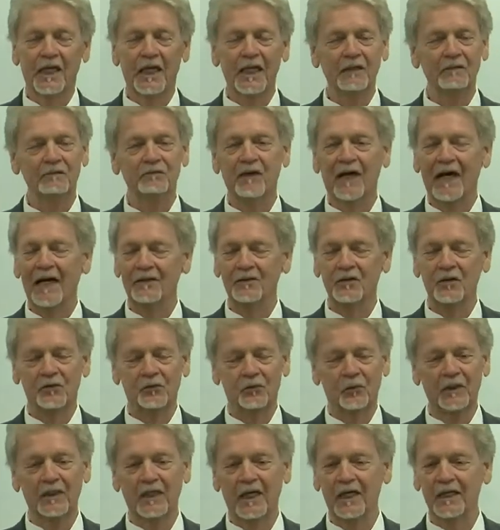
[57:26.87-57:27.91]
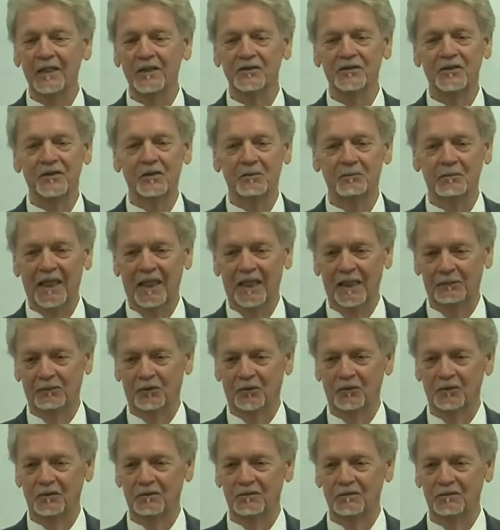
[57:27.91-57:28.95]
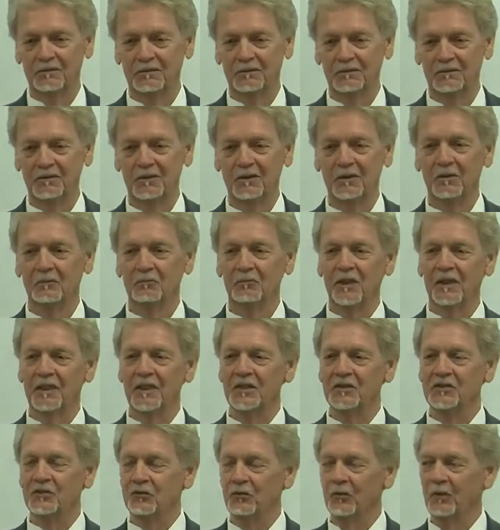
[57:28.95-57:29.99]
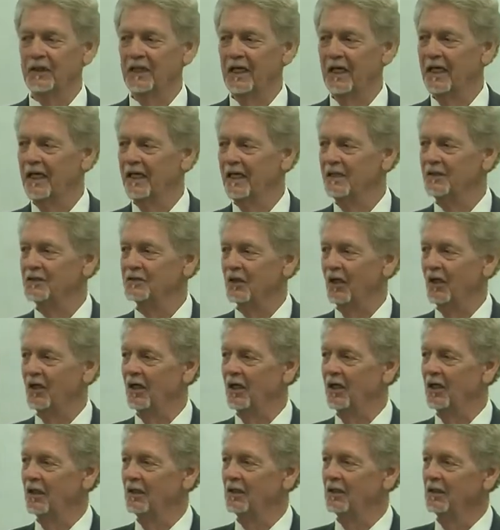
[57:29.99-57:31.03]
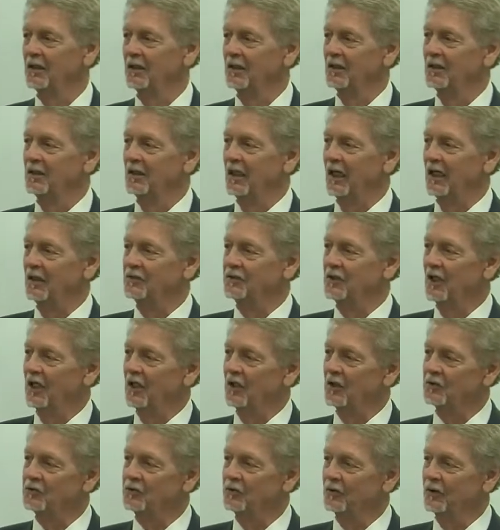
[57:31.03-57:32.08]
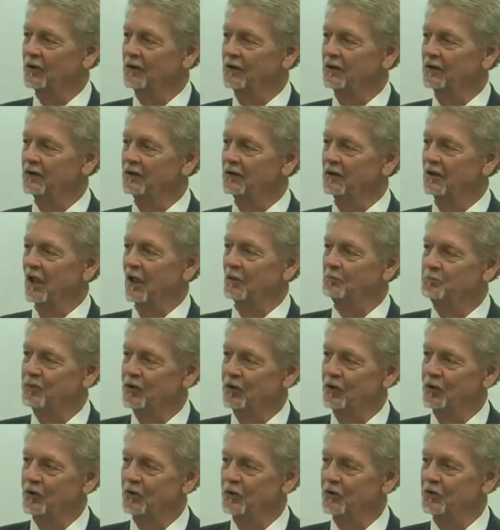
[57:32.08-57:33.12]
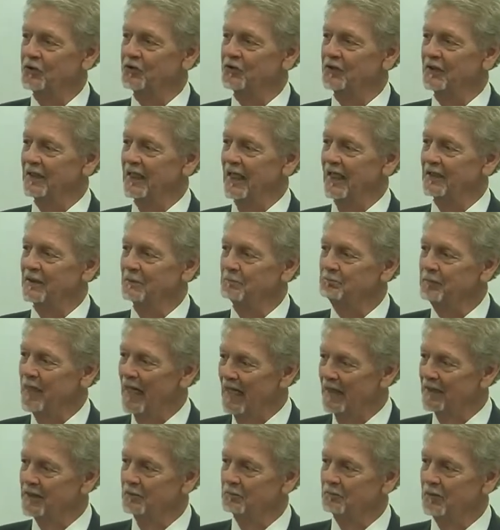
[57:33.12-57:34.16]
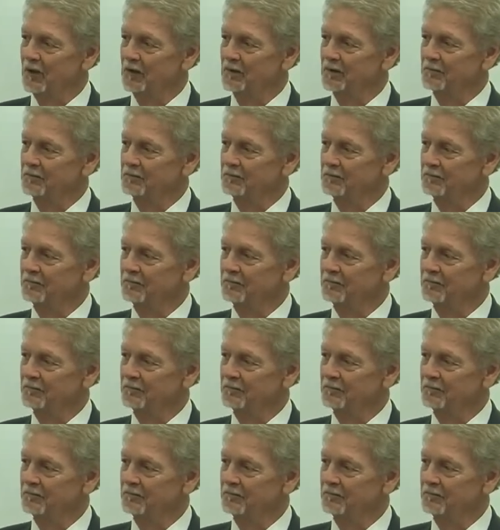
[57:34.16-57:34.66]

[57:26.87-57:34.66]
Can't find the three A's in the Bible. But his three A's are adultery, abuse, and abandonment.